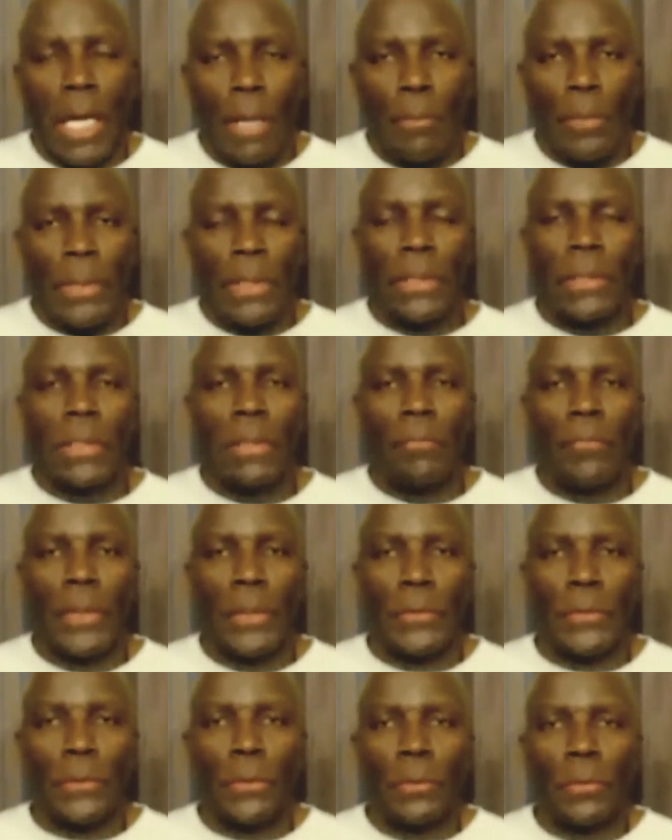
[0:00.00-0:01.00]
I'm an
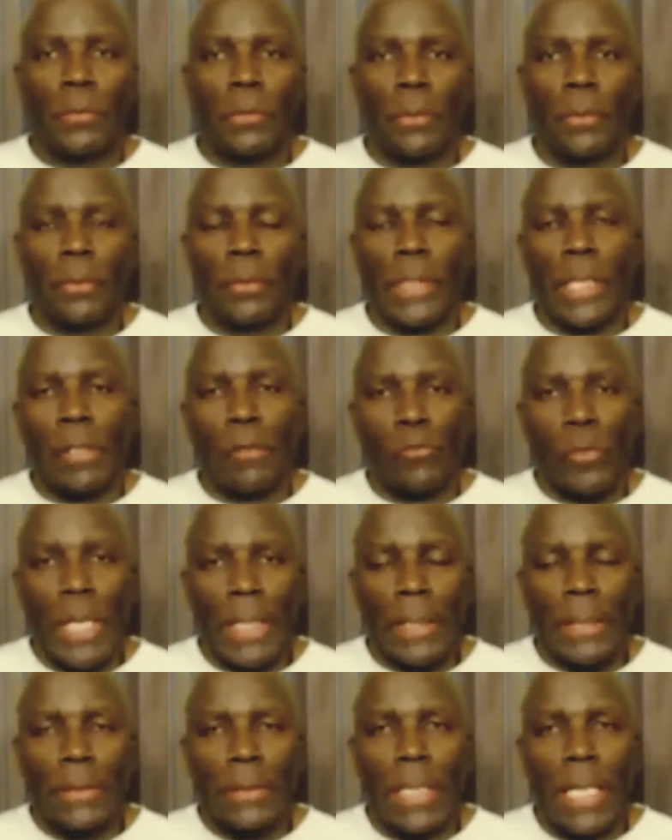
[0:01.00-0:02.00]
individual that
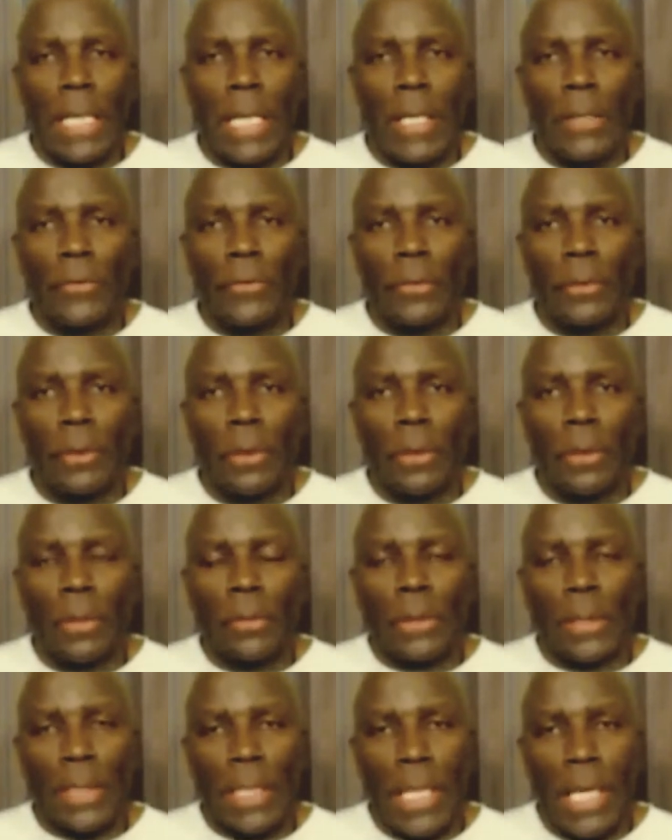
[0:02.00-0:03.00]
recognizes
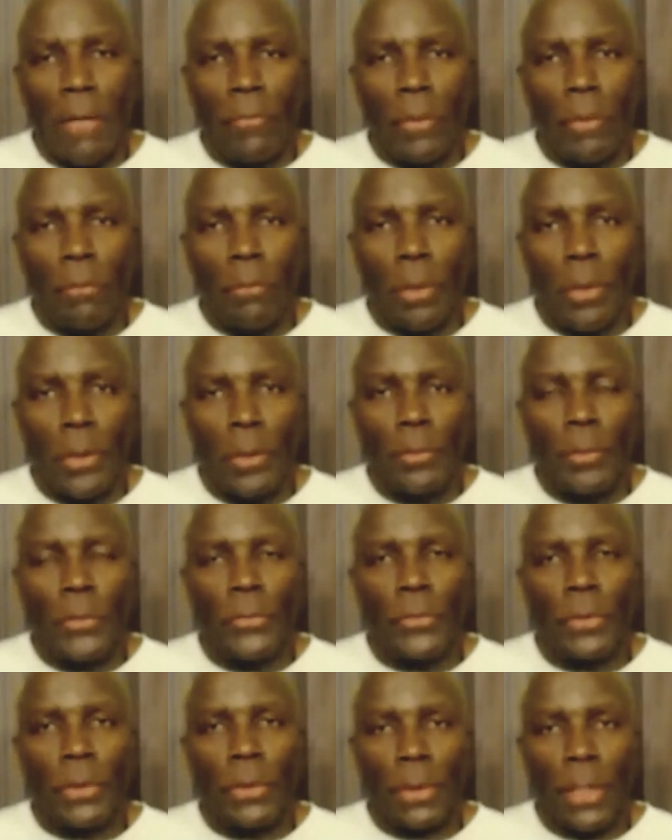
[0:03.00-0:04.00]
that I have a
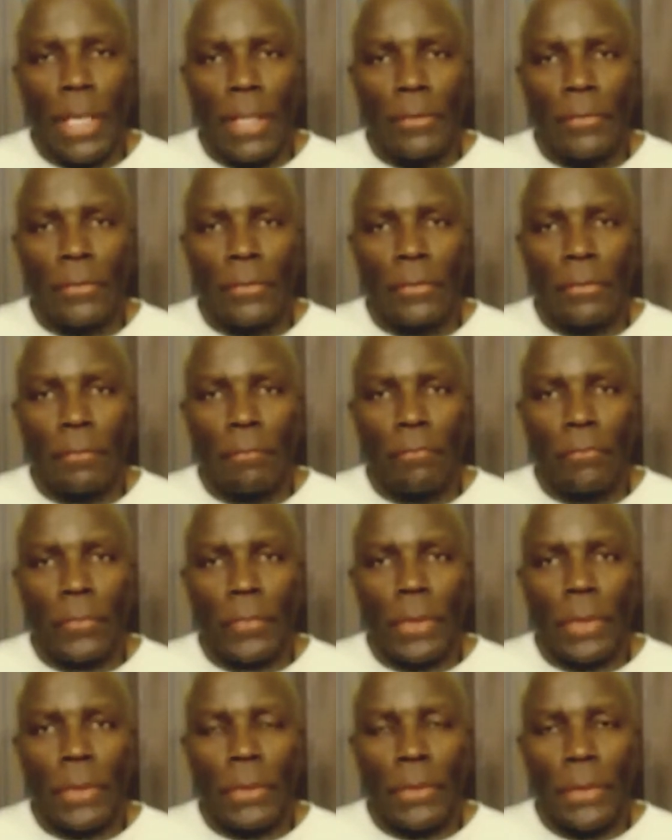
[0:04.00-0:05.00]
purpose in life.
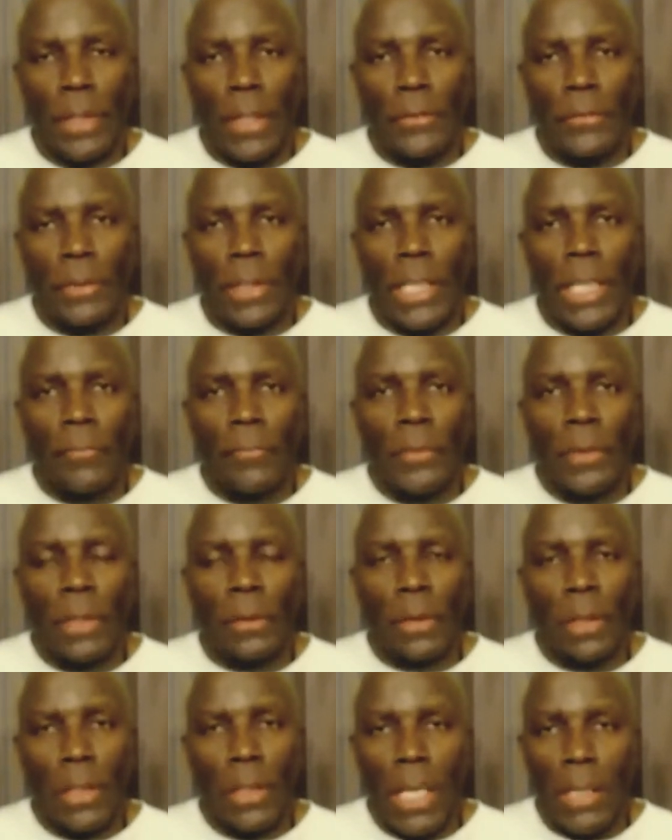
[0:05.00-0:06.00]
Yes, I
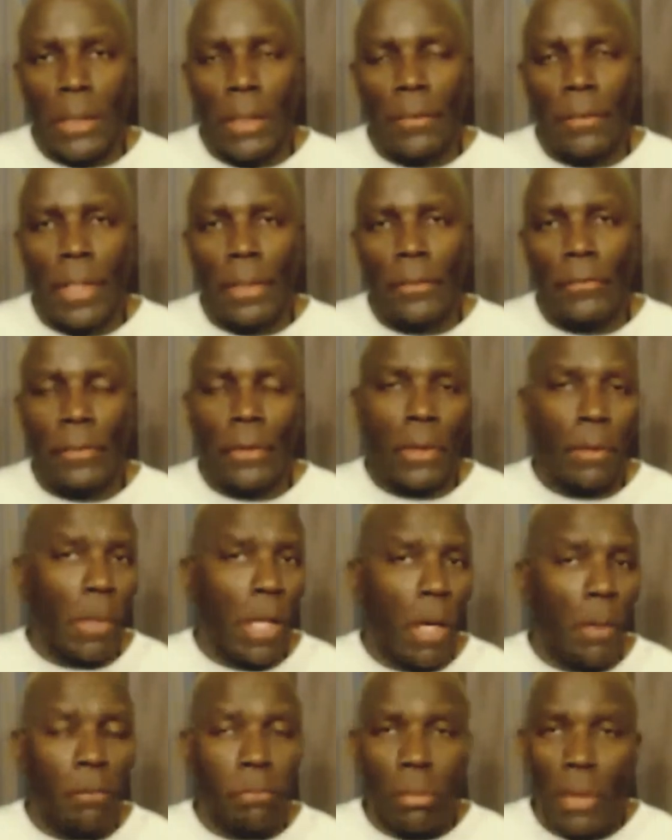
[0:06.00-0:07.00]
have done a lot of things that
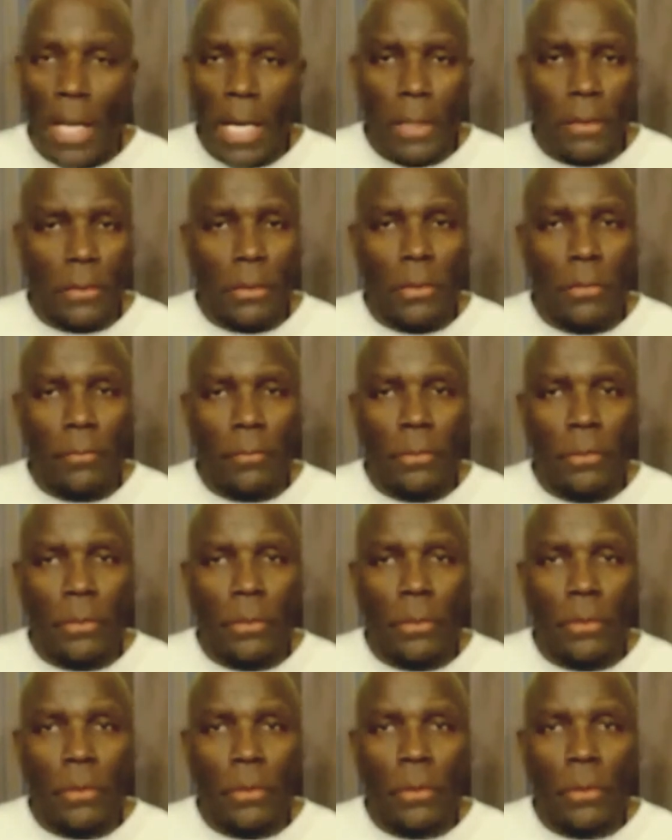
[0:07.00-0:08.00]
I'm not proud of.
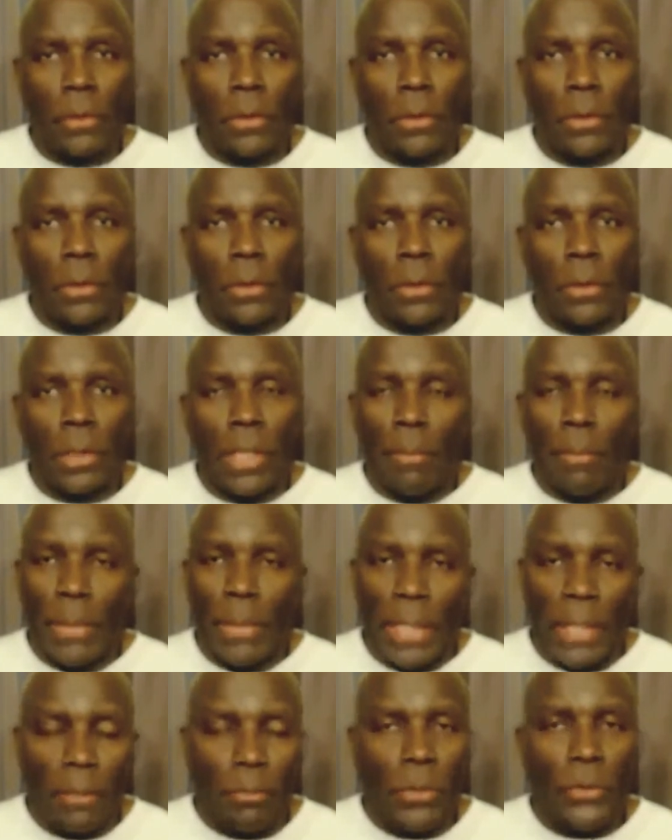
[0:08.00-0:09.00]

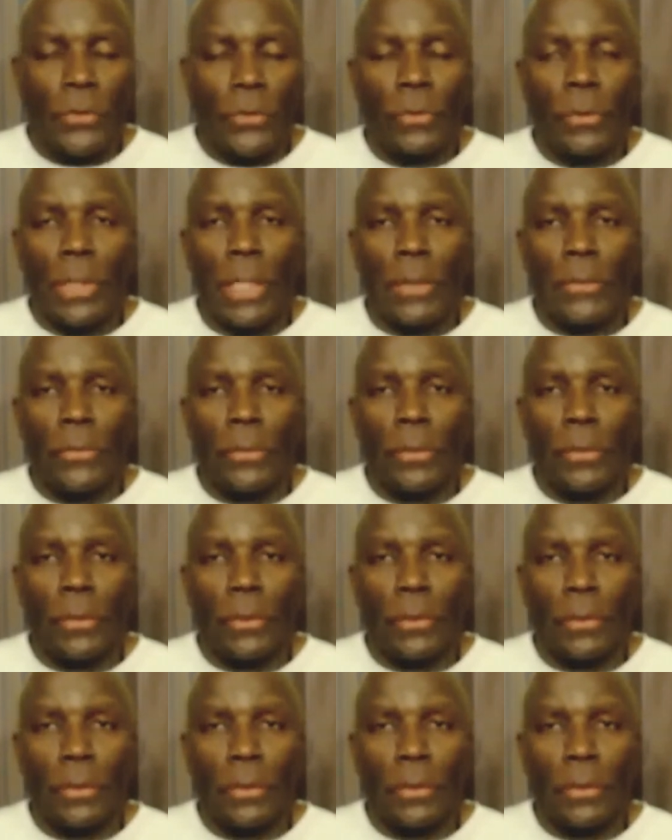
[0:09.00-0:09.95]
I made mistakes.